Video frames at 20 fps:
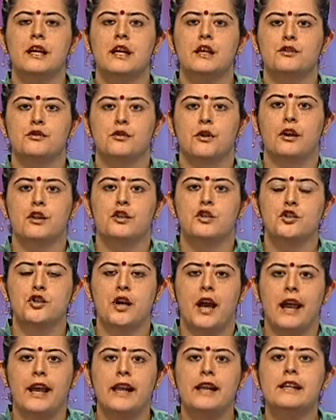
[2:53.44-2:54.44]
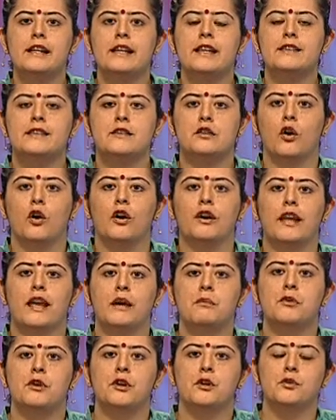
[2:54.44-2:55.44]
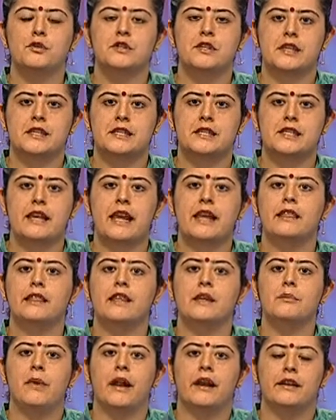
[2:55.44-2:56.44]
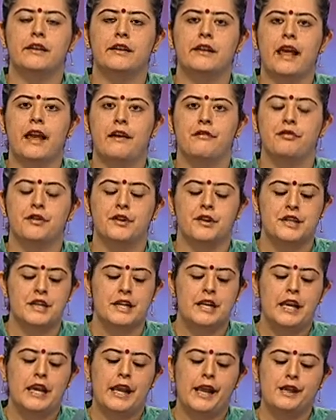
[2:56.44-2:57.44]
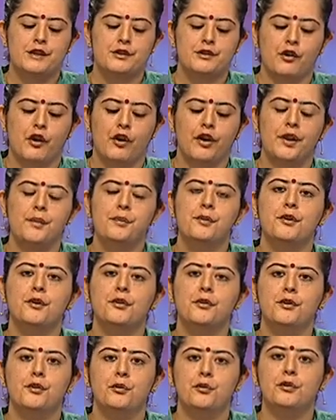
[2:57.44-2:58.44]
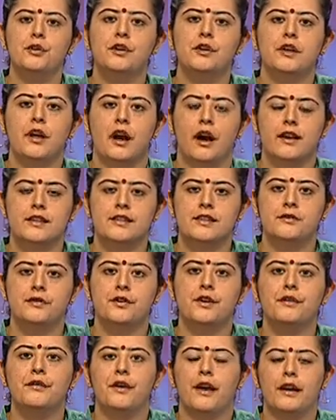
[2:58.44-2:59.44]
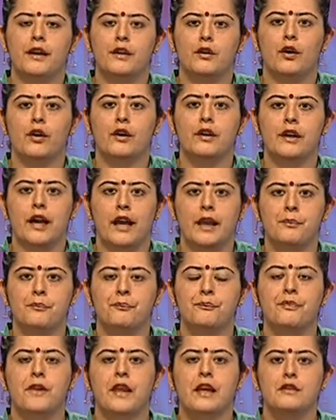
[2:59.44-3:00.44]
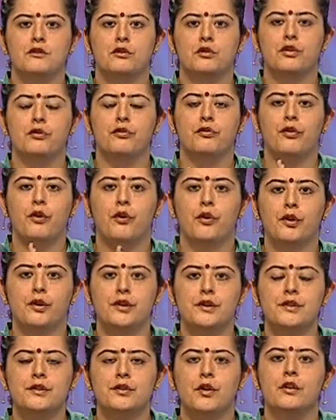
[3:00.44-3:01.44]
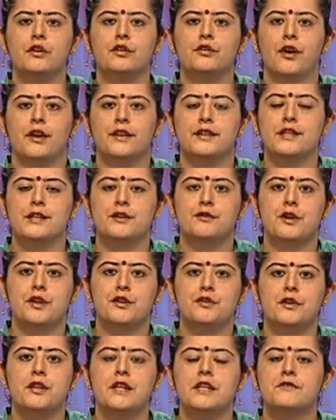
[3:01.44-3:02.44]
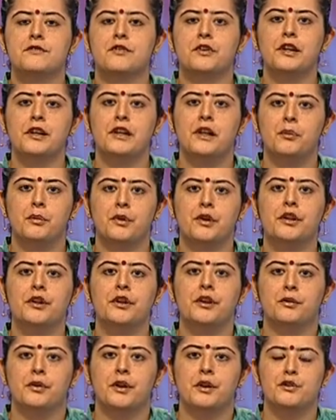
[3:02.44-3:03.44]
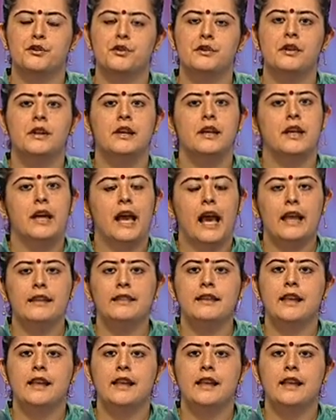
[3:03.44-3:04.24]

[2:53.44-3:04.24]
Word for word: So, a child is not able to sustain the mental effort. He is not able to do the task for a very long time. So, the focus or the concentration is for a limited duration and